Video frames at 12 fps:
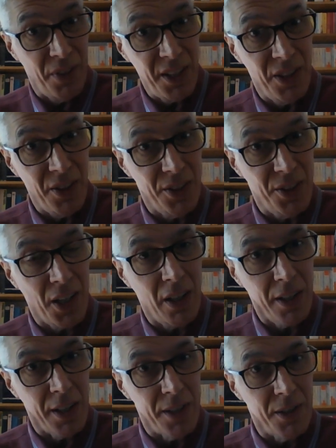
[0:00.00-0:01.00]
hitting the
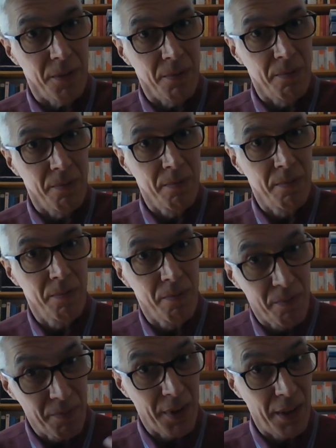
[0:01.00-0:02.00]
target.
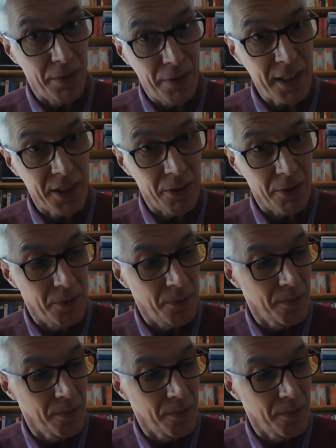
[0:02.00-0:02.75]
Effective.